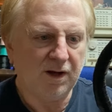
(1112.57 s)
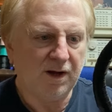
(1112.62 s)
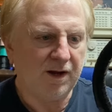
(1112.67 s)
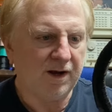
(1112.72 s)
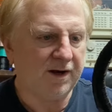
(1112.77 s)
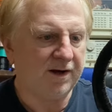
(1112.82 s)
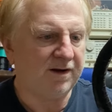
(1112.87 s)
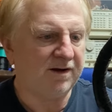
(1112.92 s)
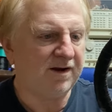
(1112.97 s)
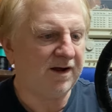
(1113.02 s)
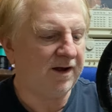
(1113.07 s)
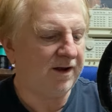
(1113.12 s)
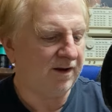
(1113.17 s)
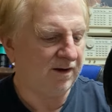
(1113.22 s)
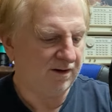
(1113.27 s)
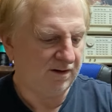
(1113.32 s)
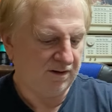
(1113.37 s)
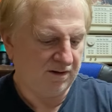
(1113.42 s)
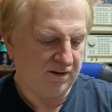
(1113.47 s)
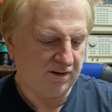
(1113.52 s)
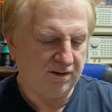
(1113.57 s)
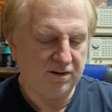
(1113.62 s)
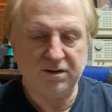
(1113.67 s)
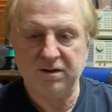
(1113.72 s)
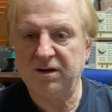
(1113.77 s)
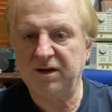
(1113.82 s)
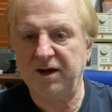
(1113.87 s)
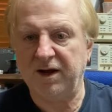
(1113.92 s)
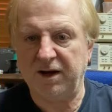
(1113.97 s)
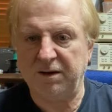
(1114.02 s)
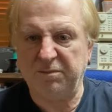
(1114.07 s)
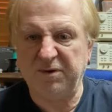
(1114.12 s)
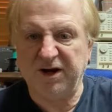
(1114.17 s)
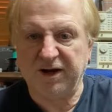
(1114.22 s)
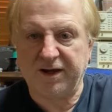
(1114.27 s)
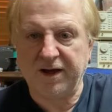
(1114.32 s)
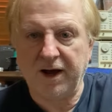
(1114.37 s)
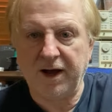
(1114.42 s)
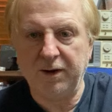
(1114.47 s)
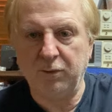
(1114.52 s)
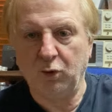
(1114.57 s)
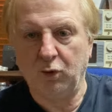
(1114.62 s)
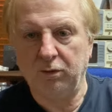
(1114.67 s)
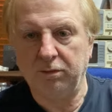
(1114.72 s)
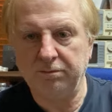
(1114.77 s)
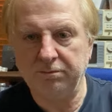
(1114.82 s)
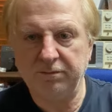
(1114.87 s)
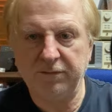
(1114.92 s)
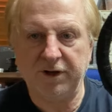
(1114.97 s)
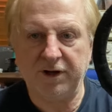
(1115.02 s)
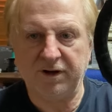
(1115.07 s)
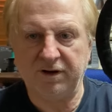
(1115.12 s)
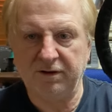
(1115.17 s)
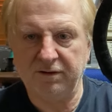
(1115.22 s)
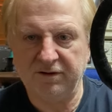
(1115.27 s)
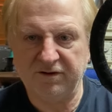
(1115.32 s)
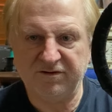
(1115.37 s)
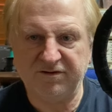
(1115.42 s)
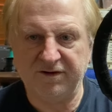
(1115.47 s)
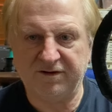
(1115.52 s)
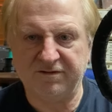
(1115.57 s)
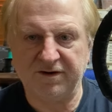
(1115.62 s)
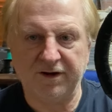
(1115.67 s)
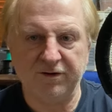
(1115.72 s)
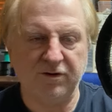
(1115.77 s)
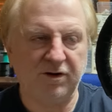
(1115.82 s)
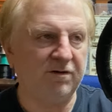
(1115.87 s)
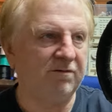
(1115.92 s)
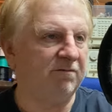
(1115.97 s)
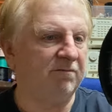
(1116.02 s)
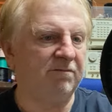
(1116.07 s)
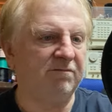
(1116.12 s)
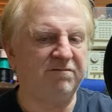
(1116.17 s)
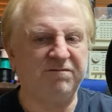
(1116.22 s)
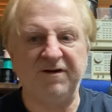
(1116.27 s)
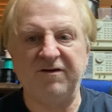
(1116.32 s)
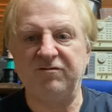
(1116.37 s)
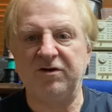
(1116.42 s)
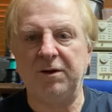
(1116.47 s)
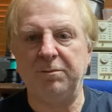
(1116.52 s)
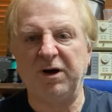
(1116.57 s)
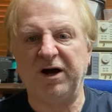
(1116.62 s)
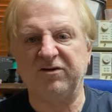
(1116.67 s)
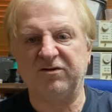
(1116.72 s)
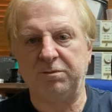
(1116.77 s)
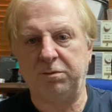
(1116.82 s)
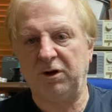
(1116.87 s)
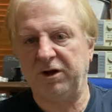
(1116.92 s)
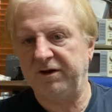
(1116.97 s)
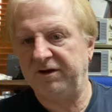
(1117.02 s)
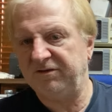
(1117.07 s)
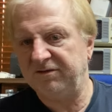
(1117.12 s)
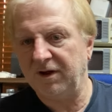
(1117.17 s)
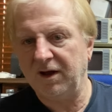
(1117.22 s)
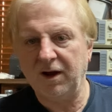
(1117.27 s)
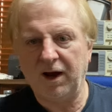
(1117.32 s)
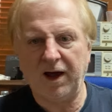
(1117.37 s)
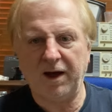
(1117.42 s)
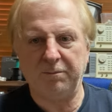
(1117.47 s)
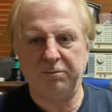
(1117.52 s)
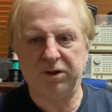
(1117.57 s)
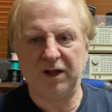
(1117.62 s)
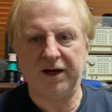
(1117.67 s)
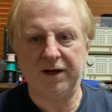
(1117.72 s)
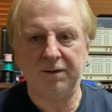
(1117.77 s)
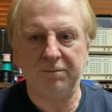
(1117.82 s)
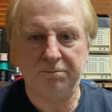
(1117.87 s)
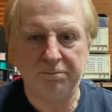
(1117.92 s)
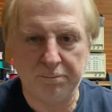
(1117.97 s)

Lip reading: and a bit of cable. Yeah, $650, please. Bloody